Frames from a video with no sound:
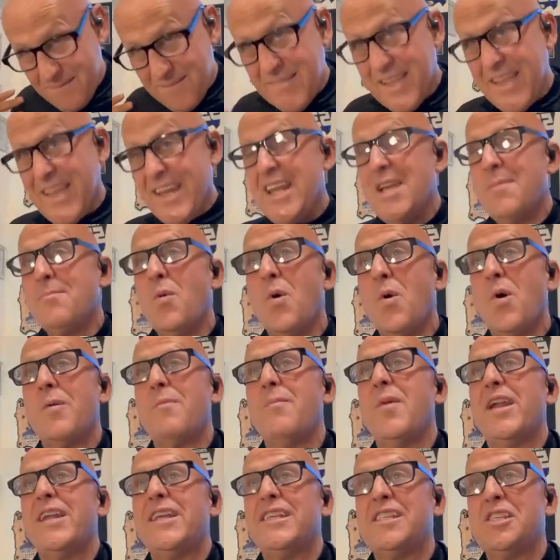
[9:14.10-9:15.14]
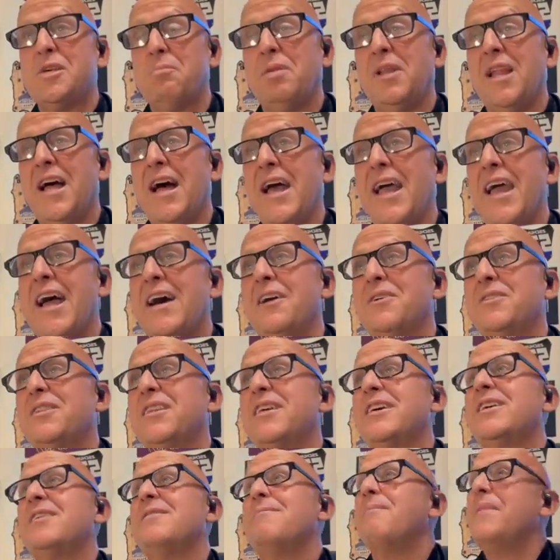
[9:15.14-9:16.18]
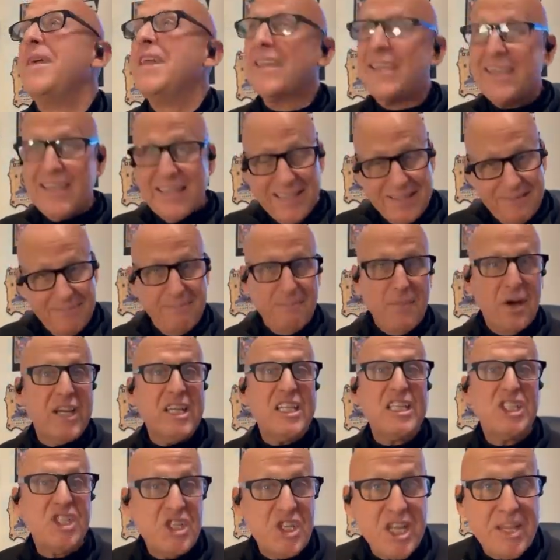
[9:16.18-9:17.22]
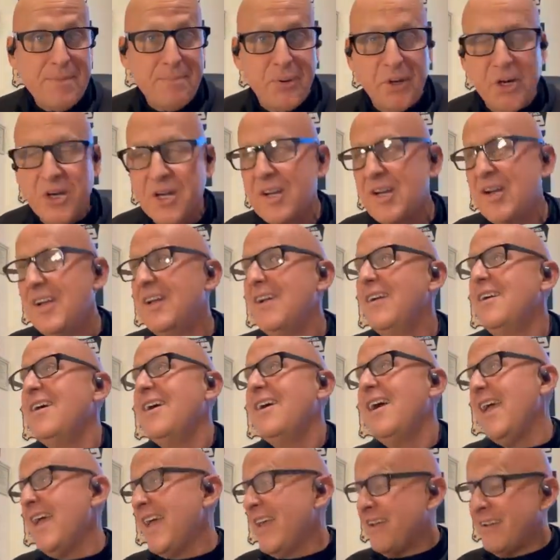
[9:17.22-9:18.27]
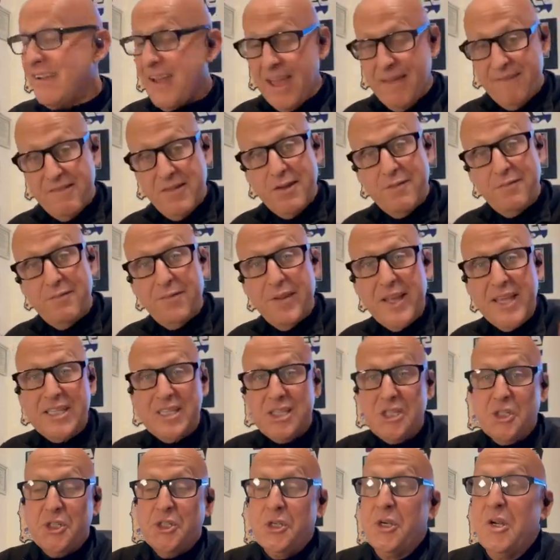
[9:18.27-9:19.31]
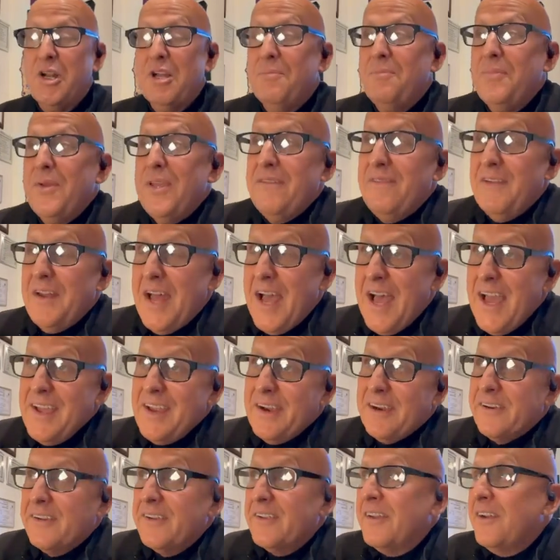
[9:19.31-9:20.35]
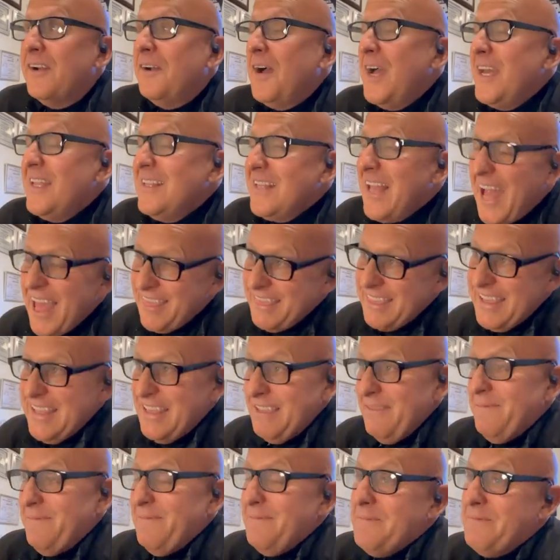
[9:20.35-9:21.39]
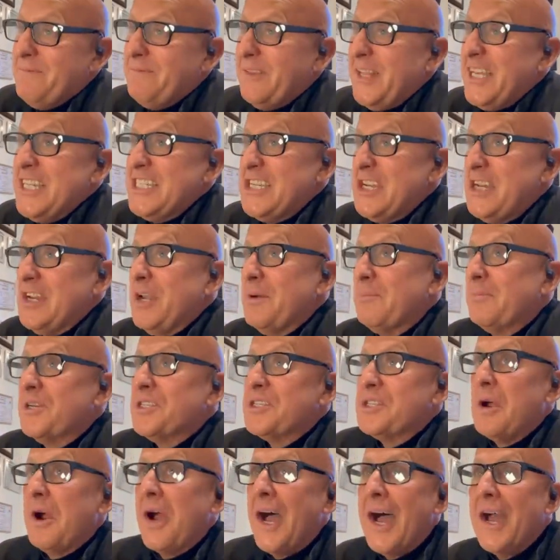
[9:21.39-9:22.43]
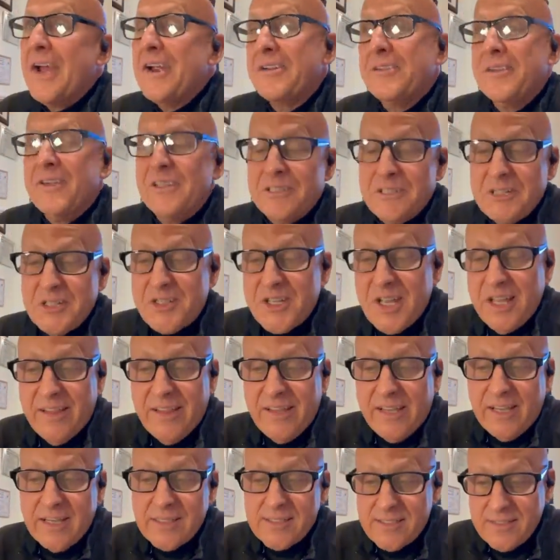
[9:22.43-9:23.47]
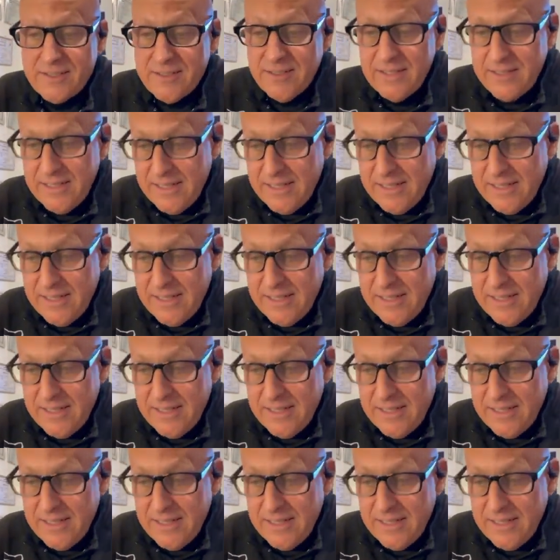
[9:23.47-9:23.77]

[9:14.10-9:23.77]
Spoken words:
getting more money supply out there, making money cheaper, and having inflation shoot up even higher. I think the inflation numbers are higher than they're telling us.